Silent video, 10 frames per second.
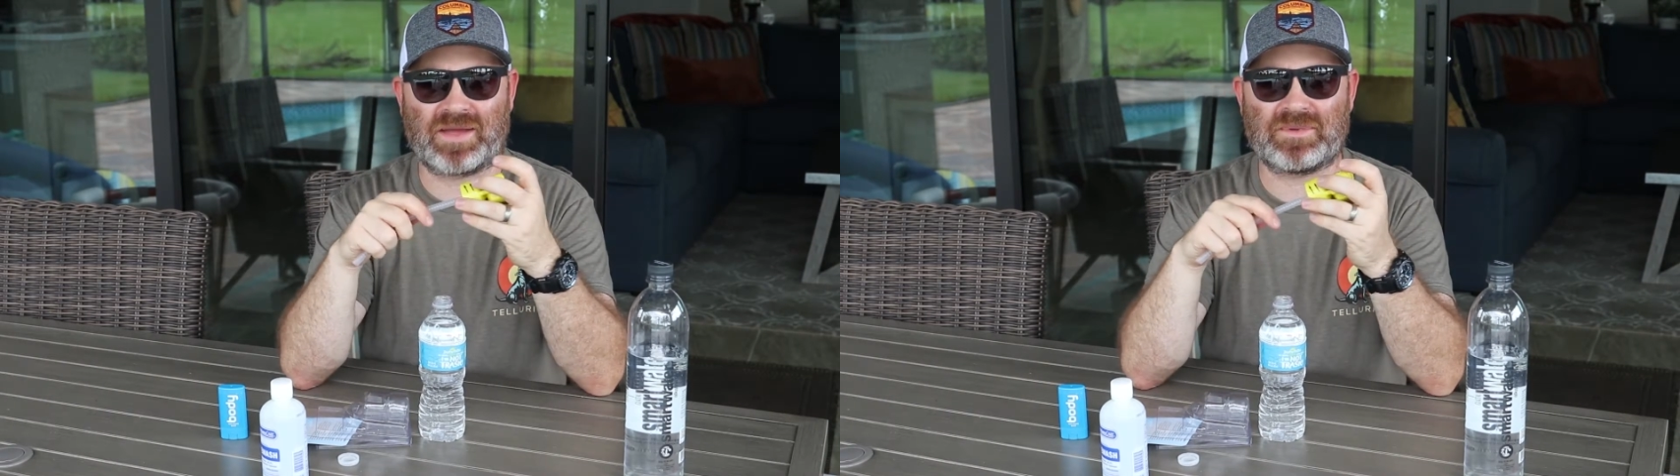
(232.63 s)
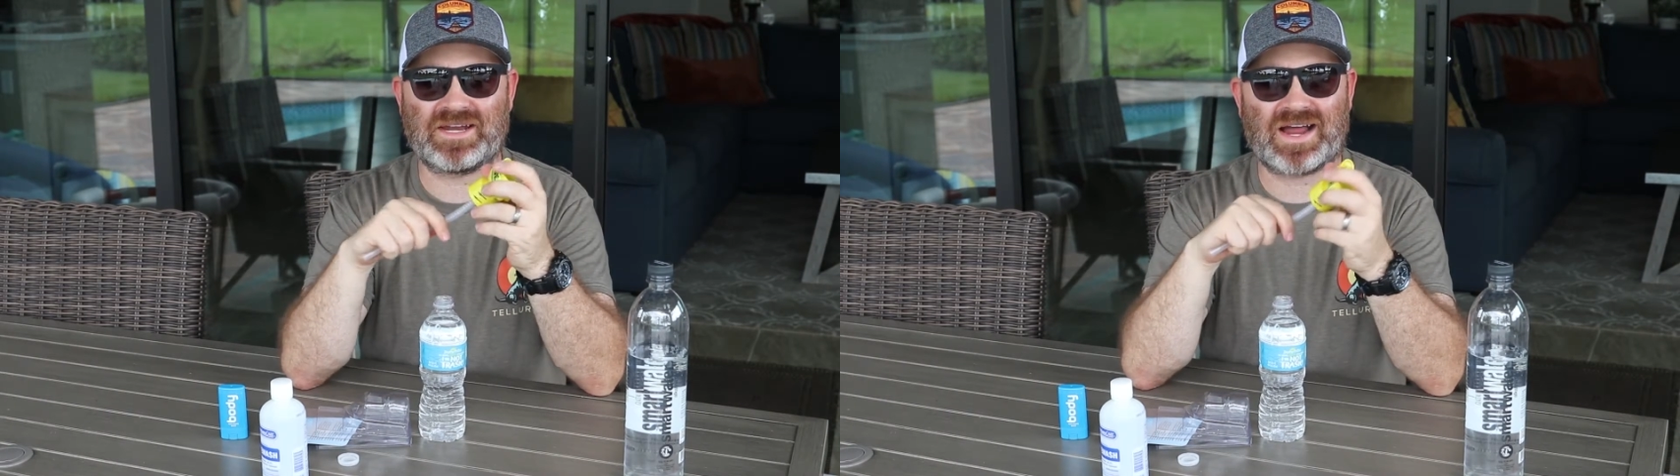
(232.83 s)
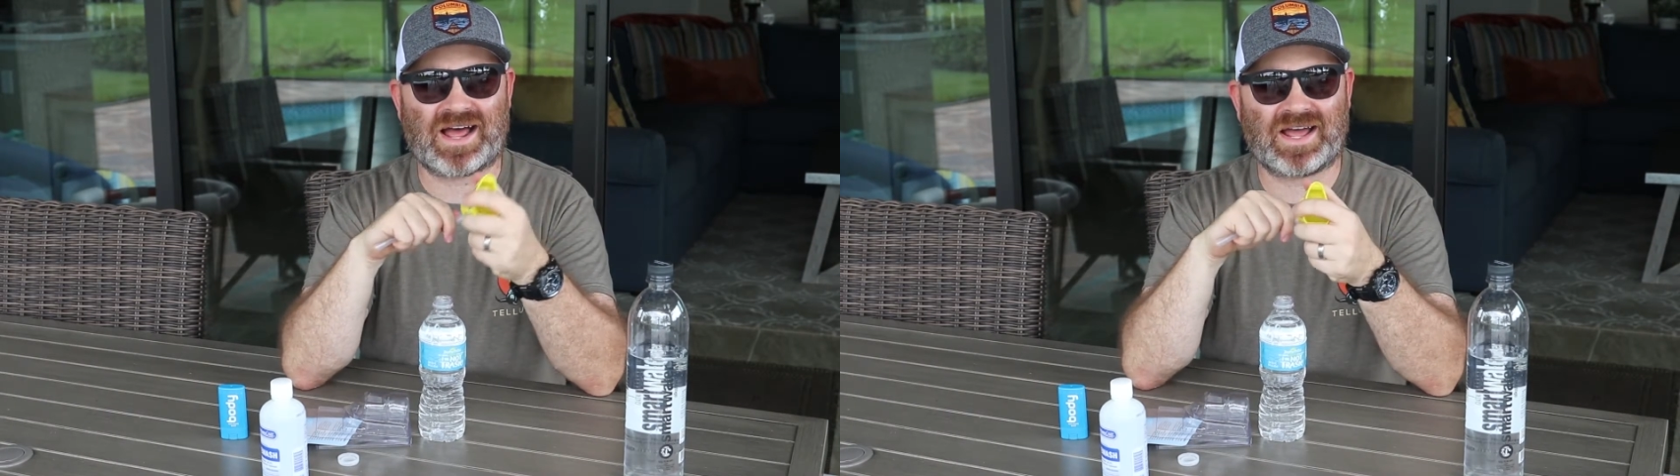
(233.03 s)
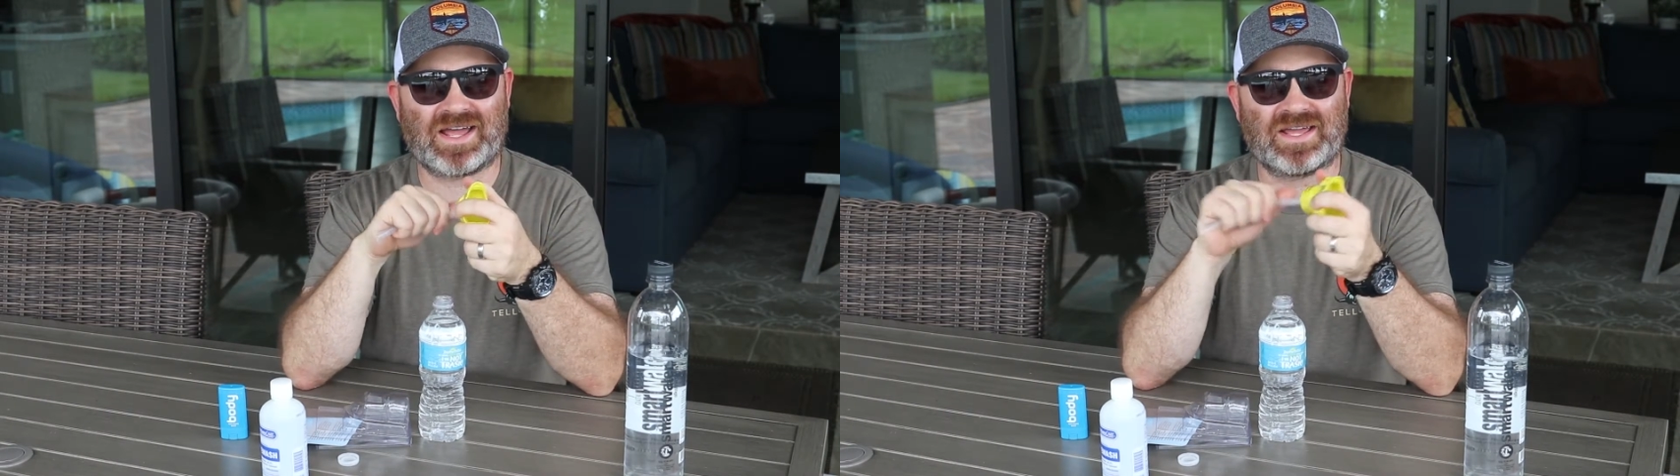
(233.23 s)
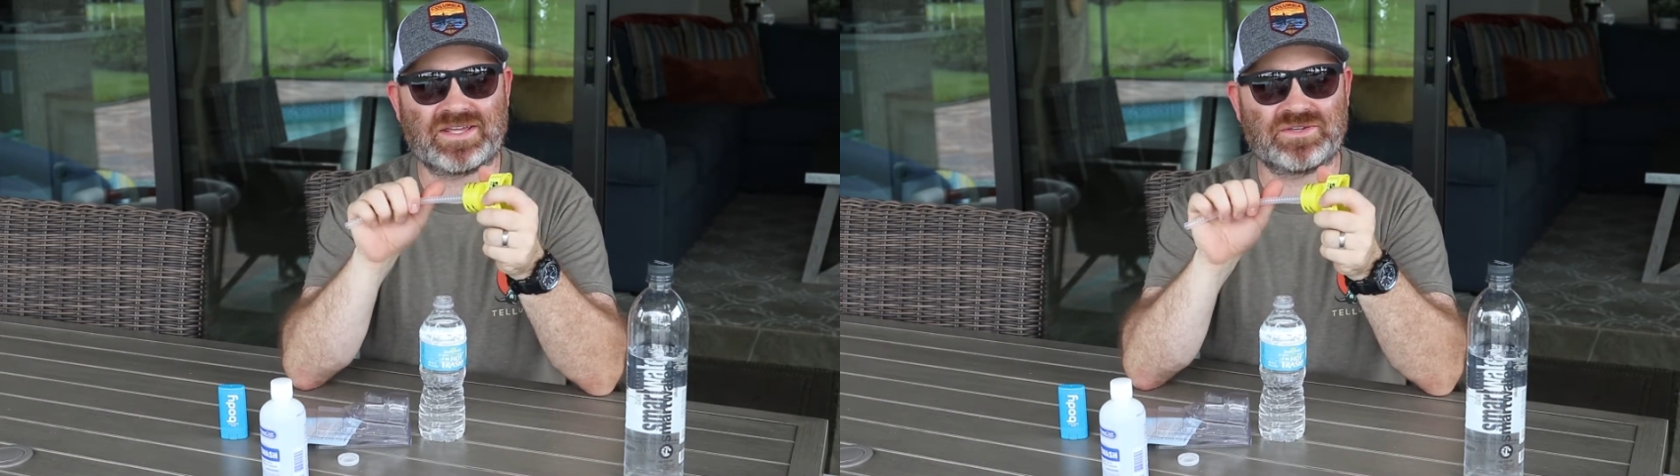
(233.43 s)
I mean,
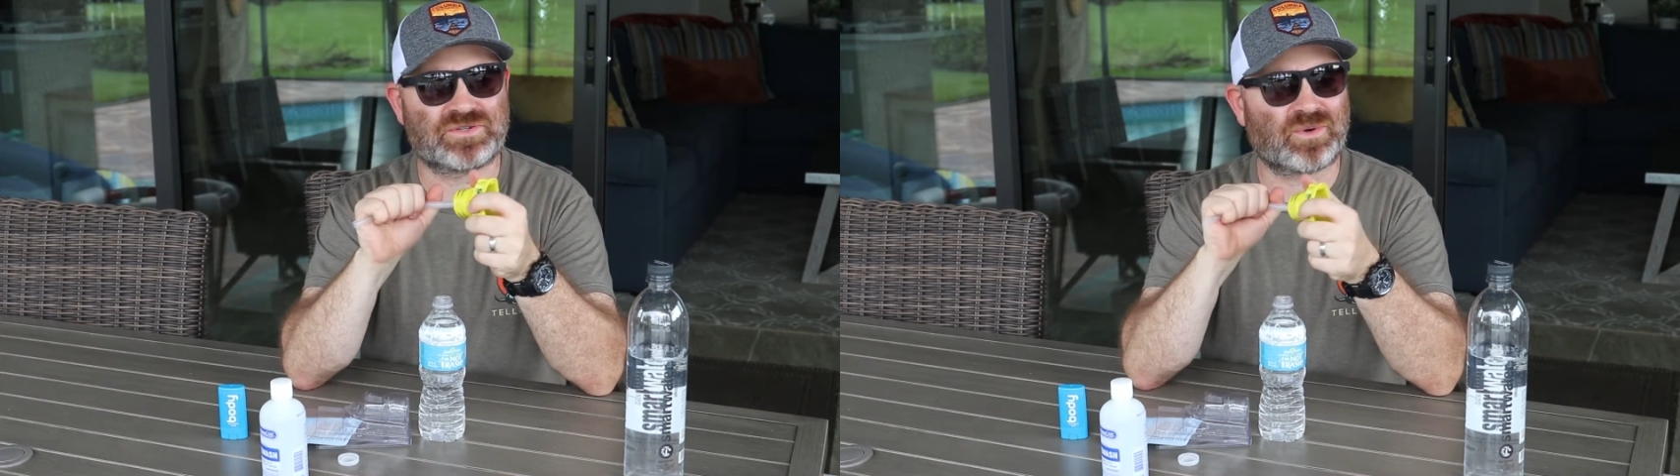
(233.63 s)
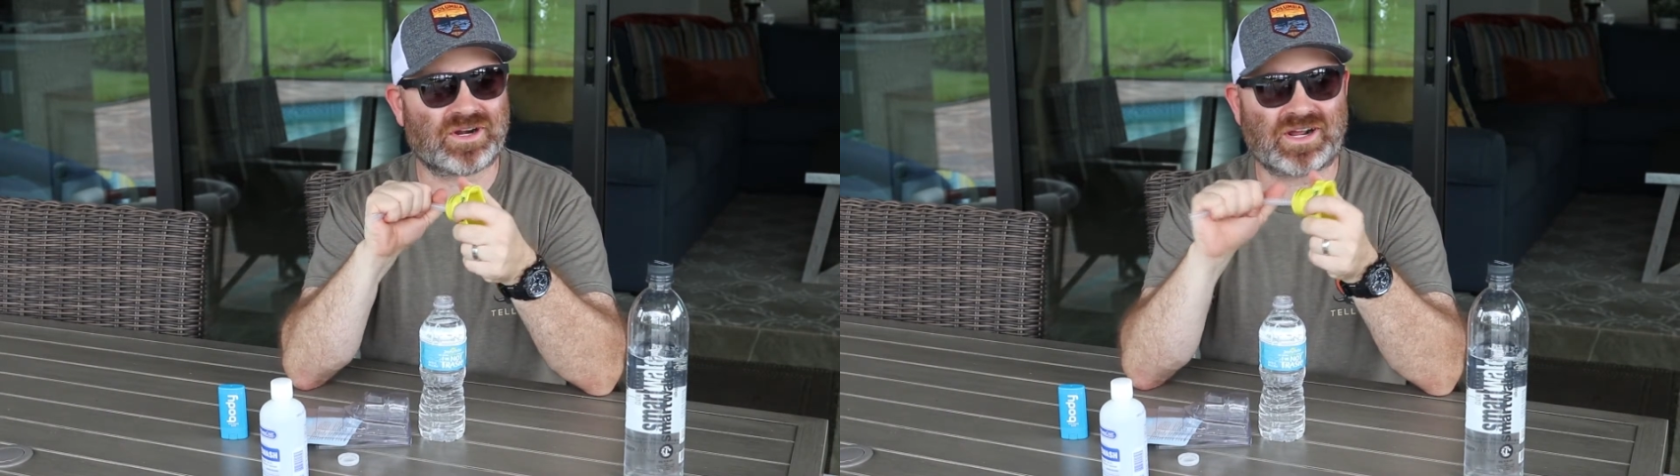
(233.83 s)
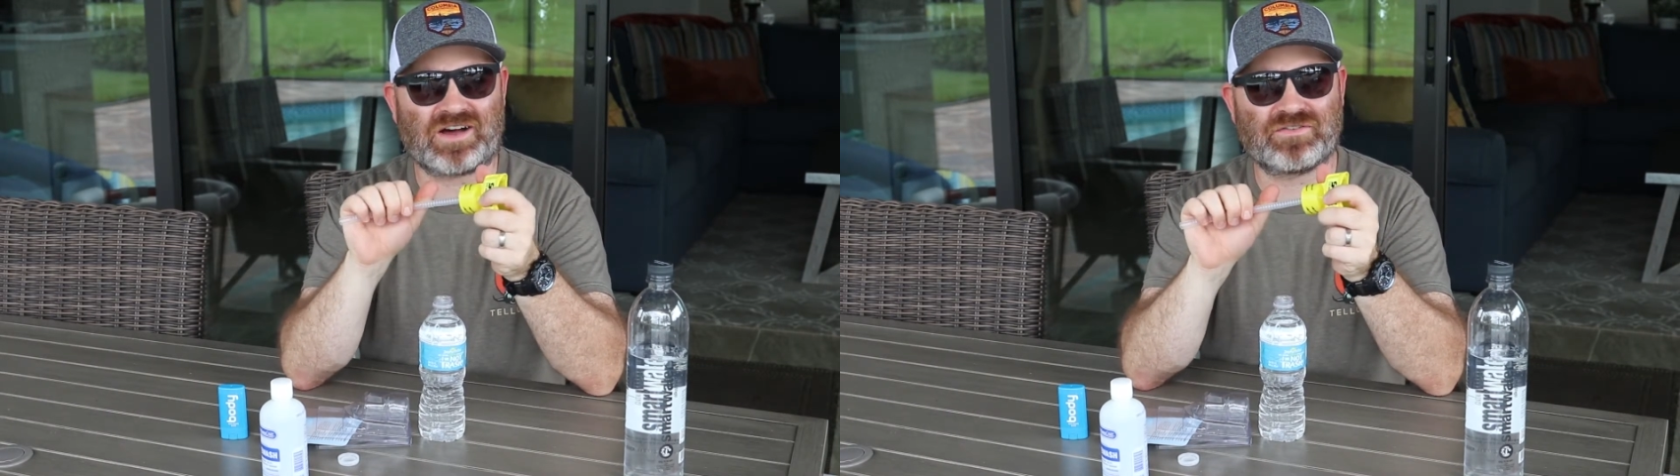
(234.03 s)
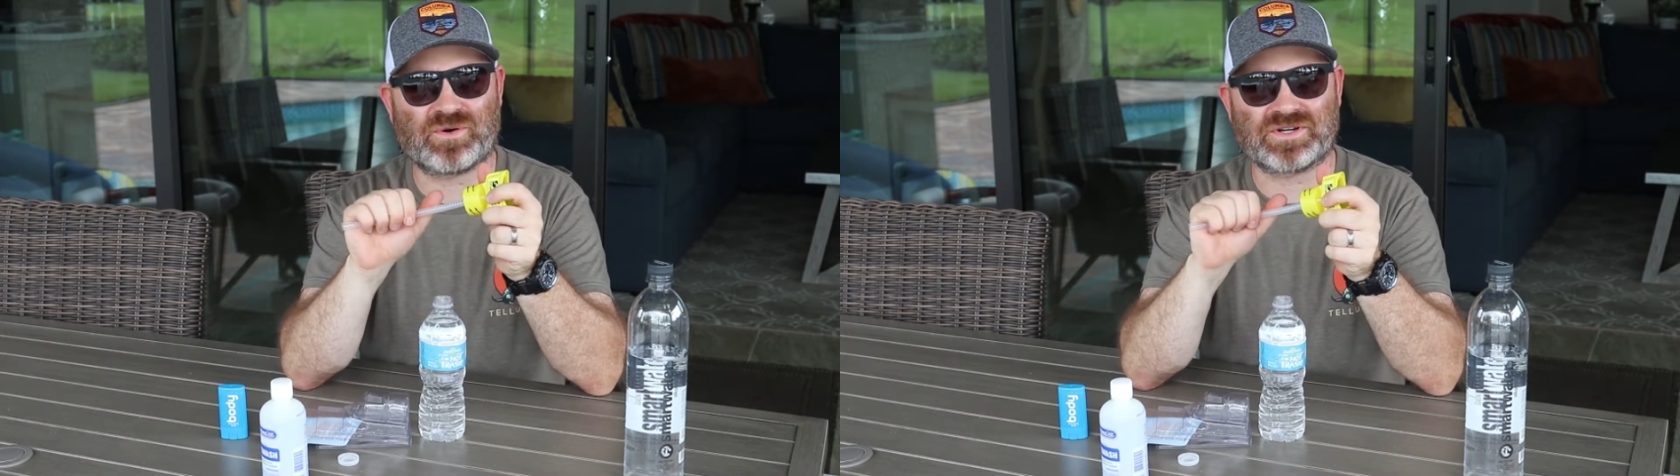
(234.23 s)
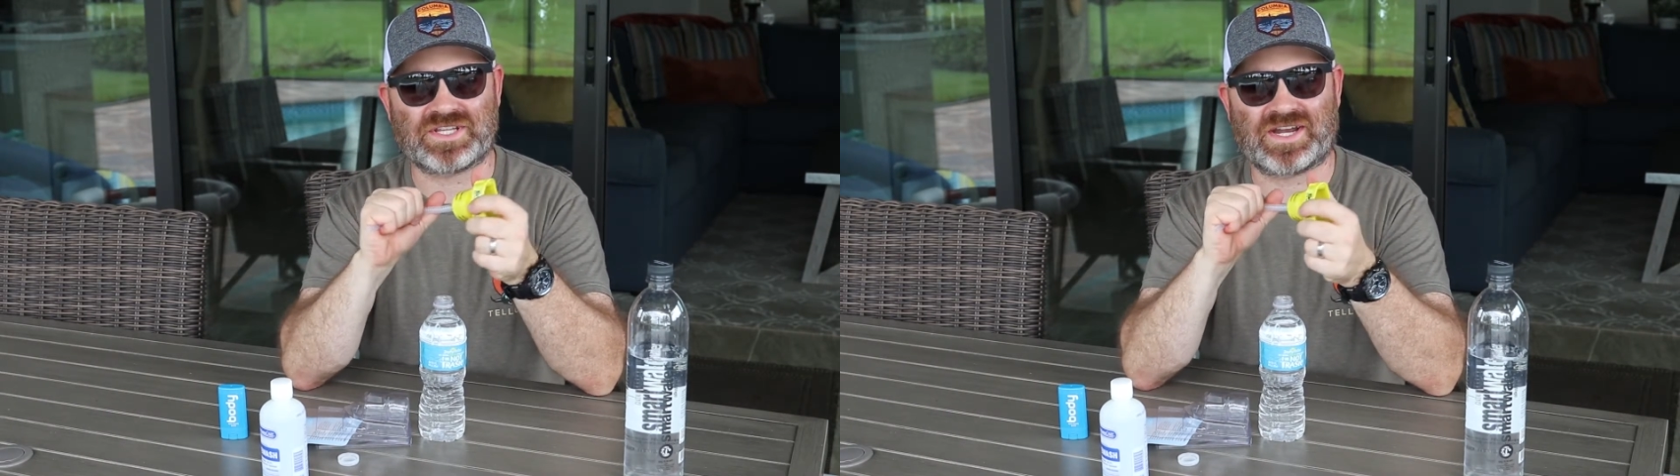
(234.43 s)
I used to work at a golf
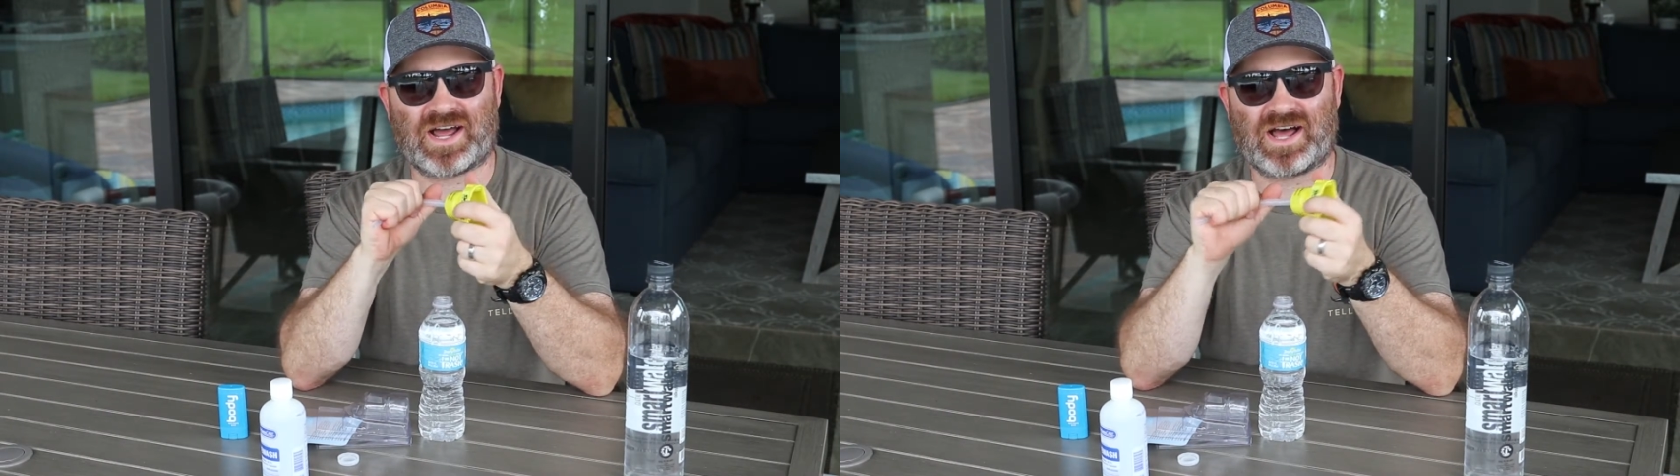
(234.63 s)
course and